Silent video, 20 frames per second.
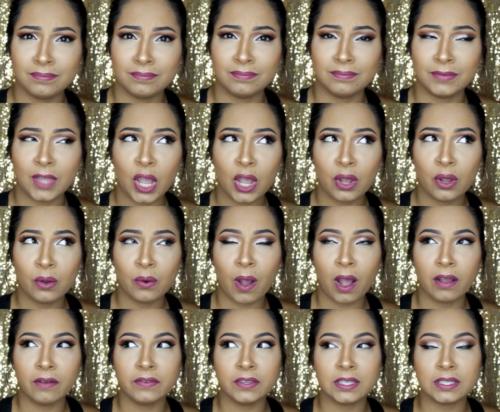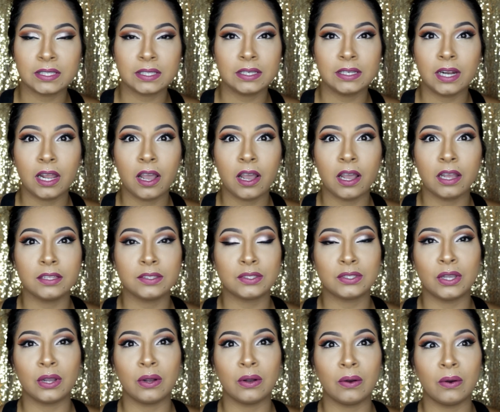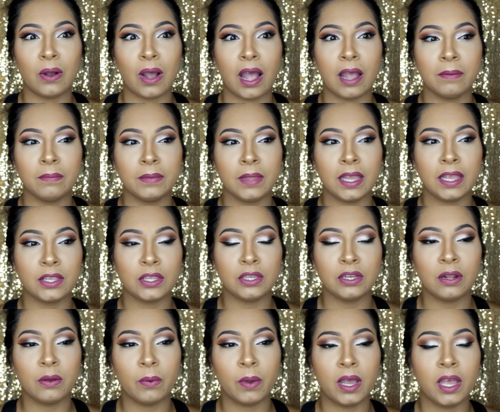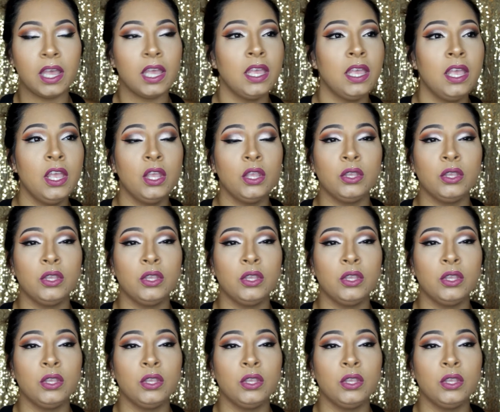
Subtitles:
no, obviously not. So I'm like, you know what?